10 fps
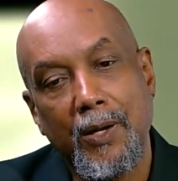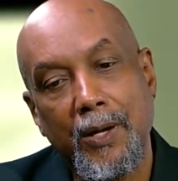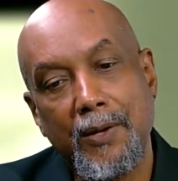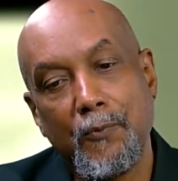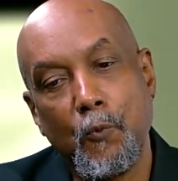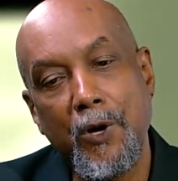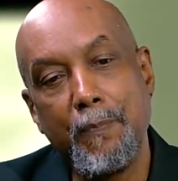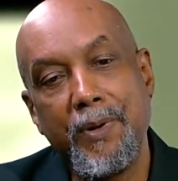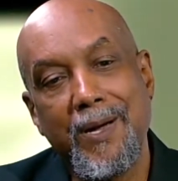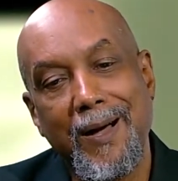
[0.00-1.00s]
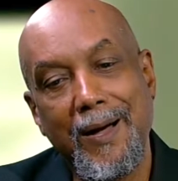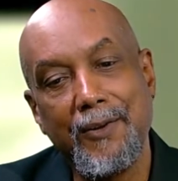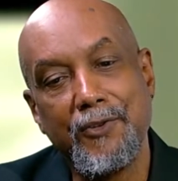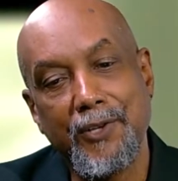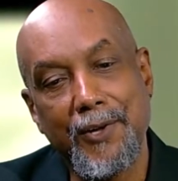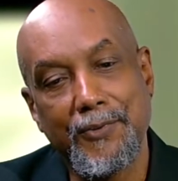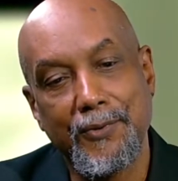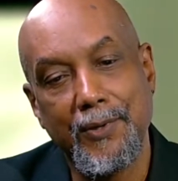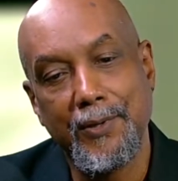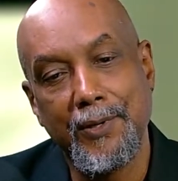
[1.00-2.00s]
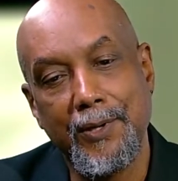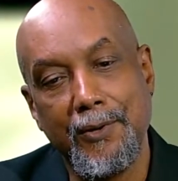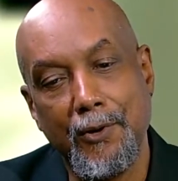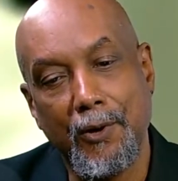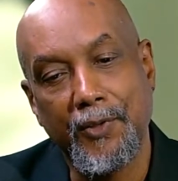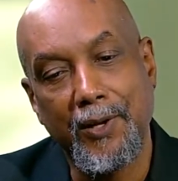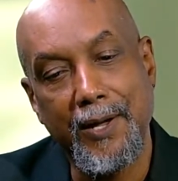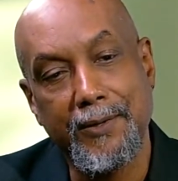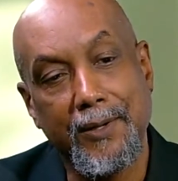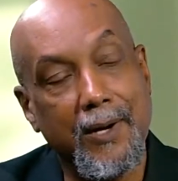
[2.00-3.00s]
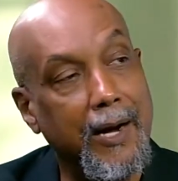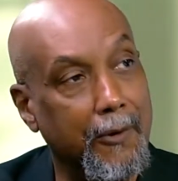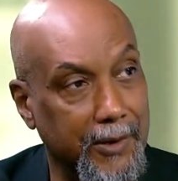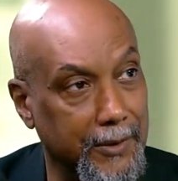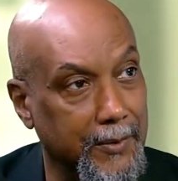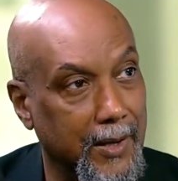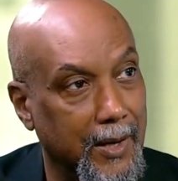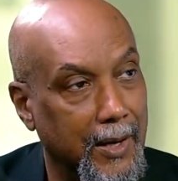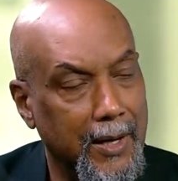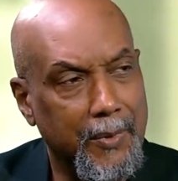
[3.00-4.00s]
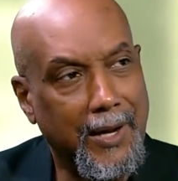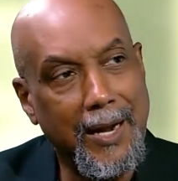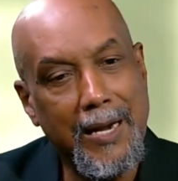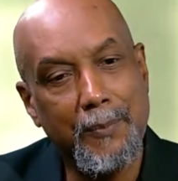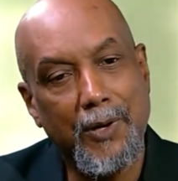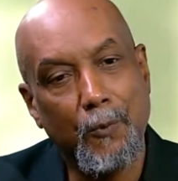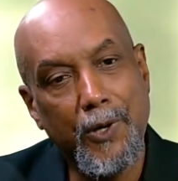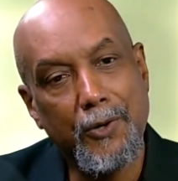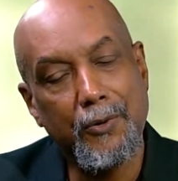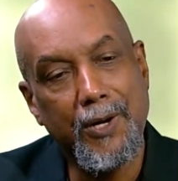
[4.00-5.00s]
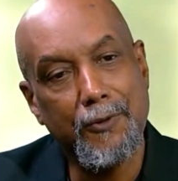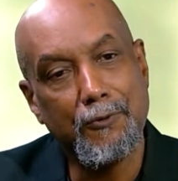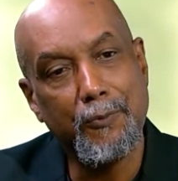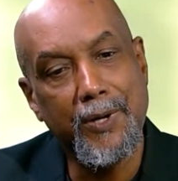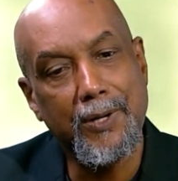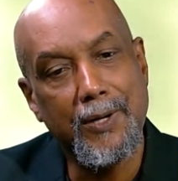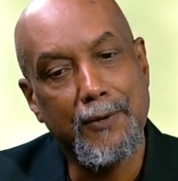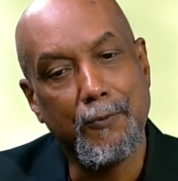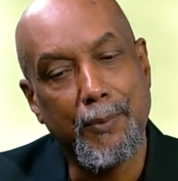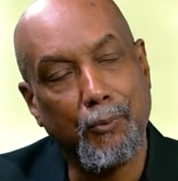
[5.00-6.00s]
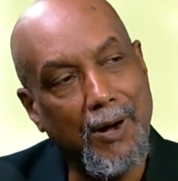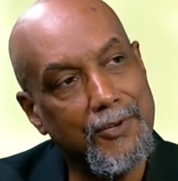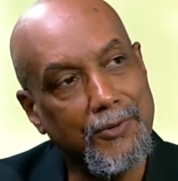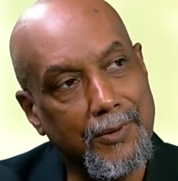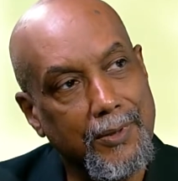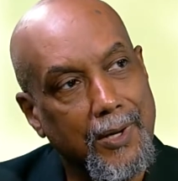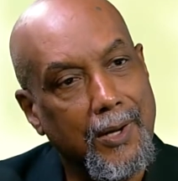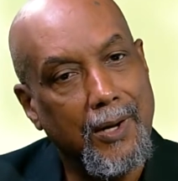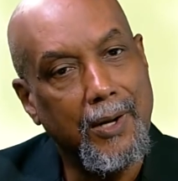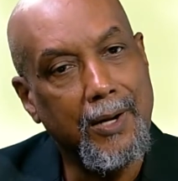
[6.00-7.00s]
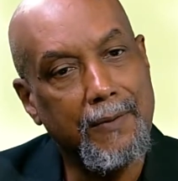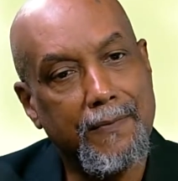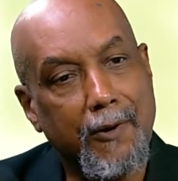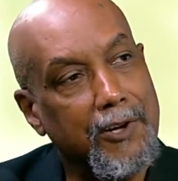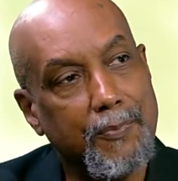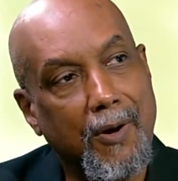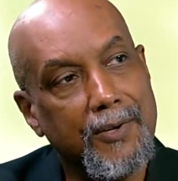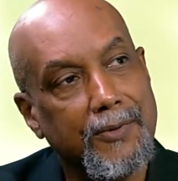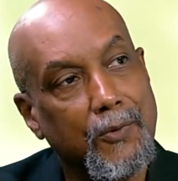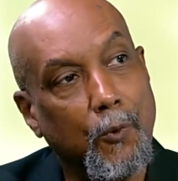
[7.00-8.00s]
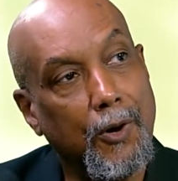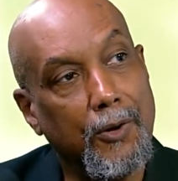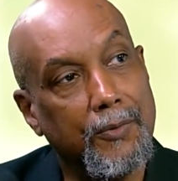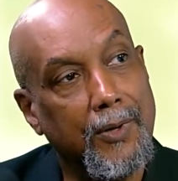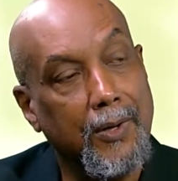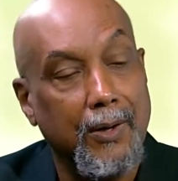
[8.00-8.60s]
It went beyond just the North Atlantic area and became a real instrument of repression in various parts of the world.